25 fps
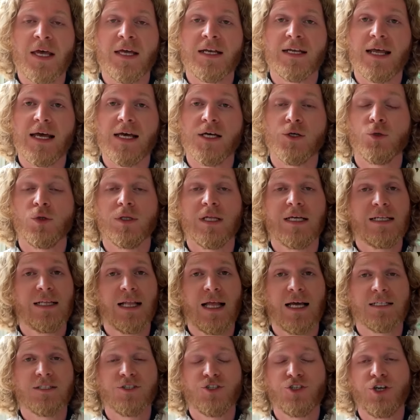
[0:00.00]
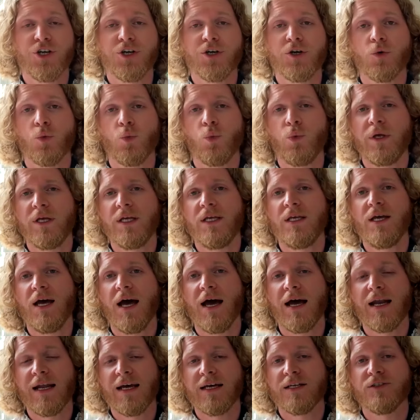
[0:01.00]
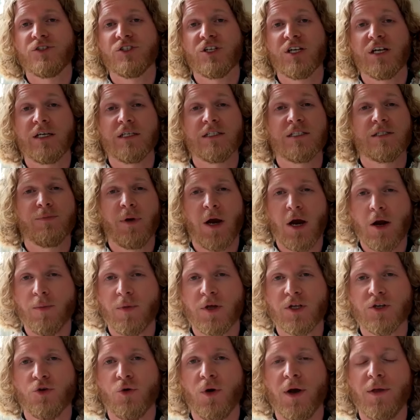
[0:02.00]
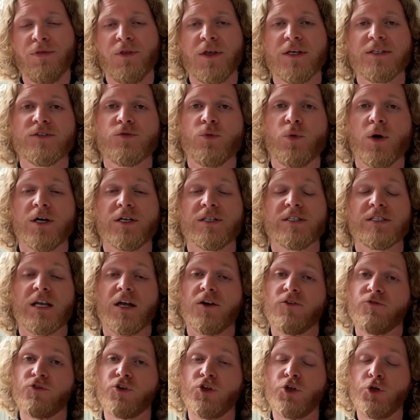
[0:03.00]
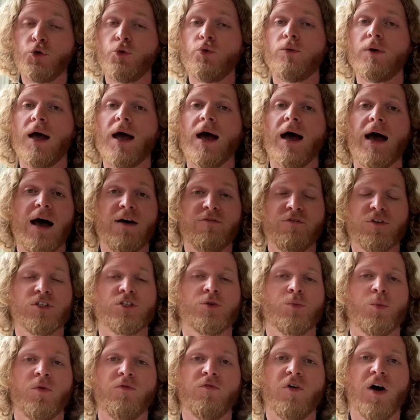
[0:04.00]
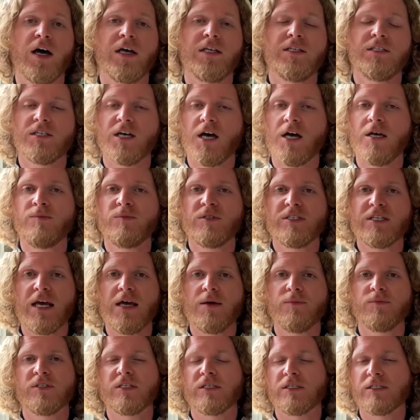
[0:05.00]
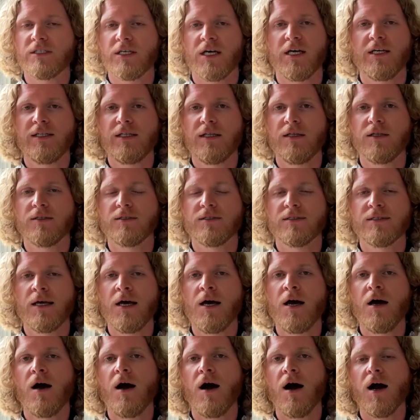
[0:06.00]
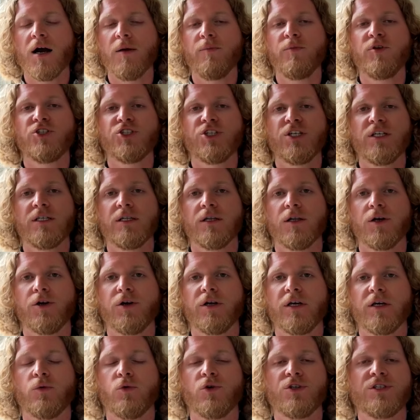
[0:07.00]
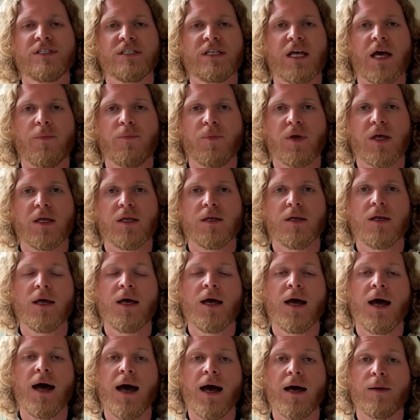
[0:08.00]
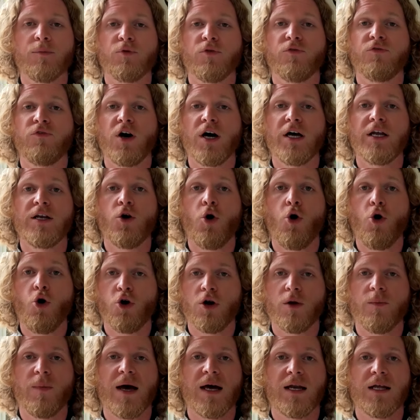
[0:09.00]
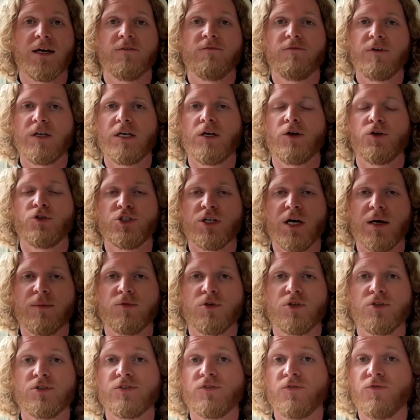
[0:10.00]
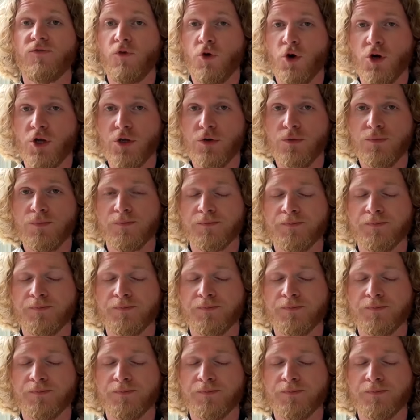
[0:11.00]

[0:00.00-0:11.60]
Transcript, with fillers: Now, late last year, we announced an experiment around this where instead of you having to provide timestamps and titles, our machine learning would step in and provide automatic video chapters for you.